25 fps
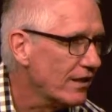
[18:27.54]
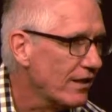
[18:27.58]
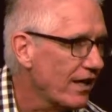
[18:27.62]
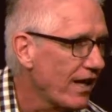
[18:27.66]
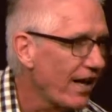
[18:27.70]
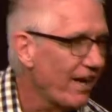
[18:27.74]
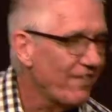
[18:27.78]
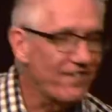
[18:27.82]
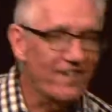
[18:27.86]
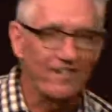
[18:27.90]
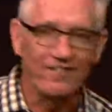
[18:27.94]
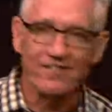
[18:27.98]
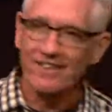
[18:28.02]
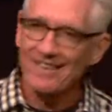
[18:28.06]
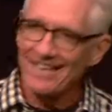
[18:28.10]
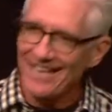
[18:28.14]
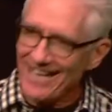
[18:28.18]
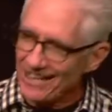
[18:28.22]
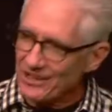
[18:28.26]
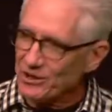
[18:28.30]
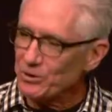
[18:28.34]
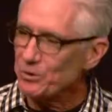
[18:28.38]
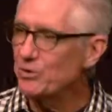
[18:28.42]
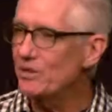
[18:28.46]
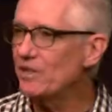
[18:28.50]
And then the
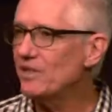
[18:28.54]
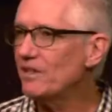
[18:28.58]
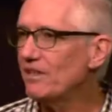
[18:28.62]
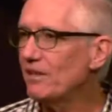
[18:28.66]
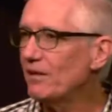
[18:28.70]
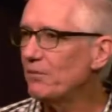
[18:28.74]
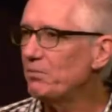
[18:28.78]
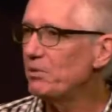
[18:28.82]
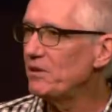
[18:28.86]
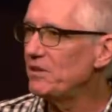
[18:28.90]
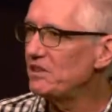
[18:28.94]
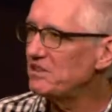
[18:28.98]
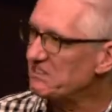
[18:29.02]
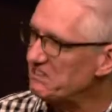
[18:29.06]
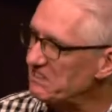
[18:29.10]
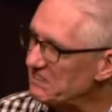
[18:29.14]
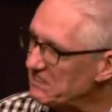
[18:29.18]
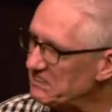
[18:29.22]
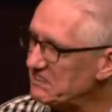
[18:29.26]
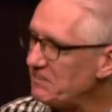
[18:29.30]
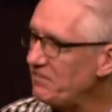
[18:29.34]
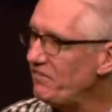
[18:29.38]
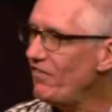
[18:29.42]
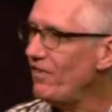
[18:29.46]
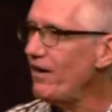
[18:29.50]
next week, there'd be
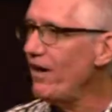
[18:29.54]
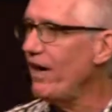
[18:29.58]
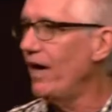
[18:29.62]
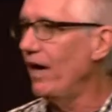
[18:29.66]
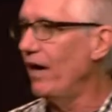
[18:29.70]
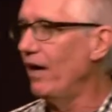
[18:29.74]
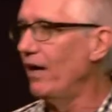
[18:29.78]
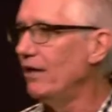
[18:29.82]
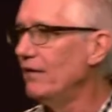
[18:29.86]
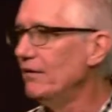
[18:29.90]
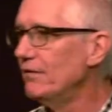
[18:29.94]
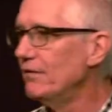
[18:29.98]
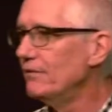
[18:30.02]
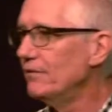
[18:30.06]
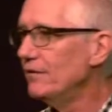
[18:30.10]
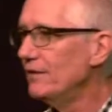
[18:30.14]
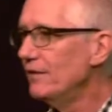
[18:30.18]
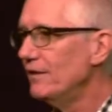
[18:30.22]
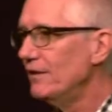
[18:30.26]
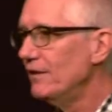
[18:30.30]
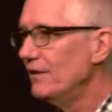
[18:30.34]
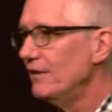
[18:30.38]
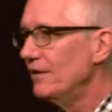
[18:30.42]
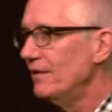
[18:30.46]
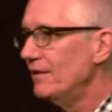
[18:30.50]
65.
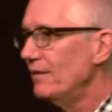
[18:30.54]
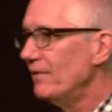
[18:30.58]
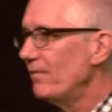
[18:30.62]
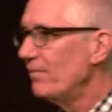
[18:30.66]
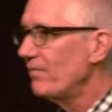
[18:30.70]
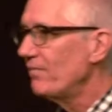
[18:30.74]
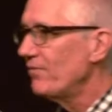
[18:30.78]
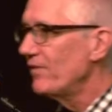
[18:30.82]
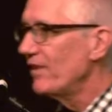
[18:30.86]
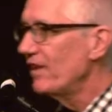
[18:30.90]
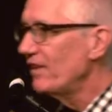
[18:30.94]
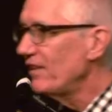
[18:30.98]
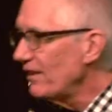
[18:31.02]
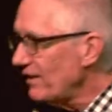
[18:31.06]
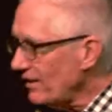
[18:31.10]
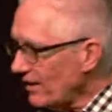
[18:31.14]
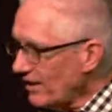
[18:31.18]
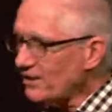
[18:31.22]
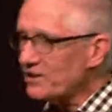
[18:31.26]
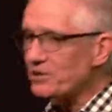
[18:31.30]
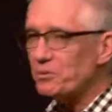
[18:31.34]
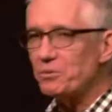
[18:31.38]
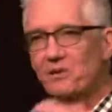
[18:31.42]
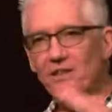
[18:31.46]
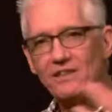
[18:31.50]
And the
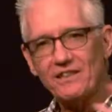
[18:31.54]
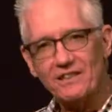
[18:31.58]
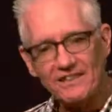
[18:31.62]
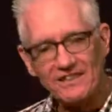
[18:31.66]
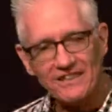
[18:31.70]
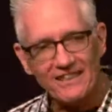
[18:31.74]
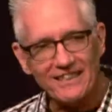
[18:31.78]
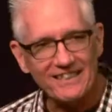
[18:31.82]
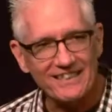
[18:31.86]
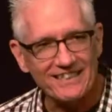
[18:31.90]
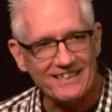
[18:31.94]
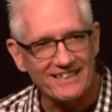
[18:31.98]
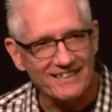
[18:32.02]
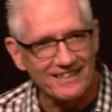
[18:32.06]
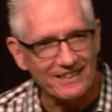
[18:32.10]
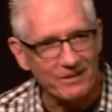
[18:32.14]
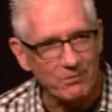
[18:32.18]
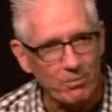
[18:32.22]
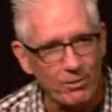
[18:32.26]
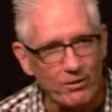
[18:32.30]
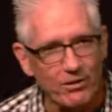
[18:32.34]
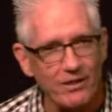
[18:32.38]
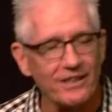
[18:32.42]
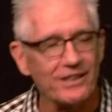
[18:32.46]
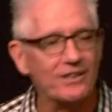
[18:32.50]
next week, 60. And
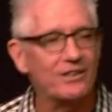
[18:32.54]
pretty